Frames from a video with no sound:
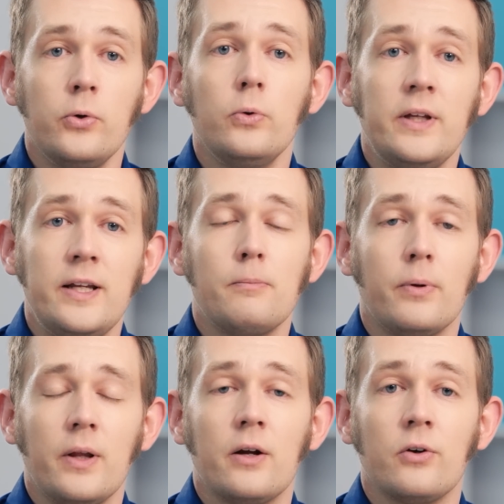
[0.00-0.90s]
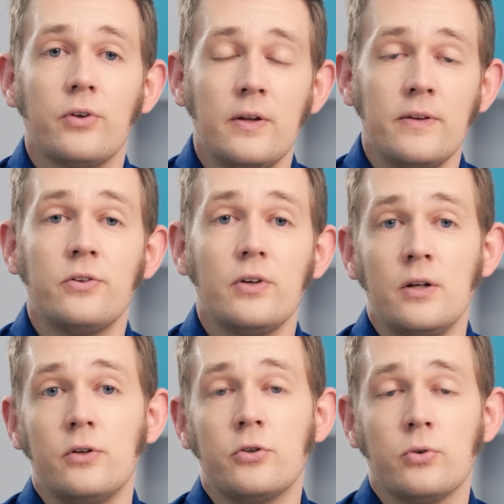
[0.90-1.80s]
leading players in this
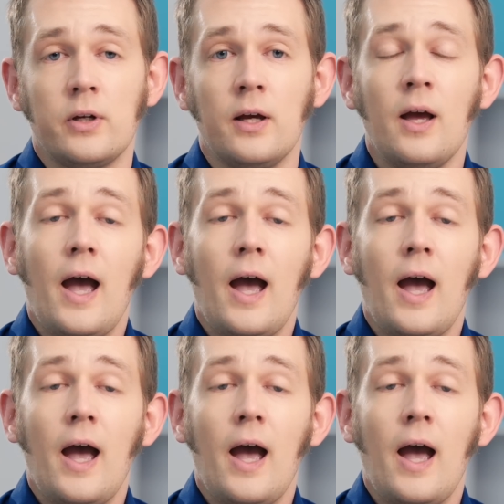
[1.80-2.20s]
industry,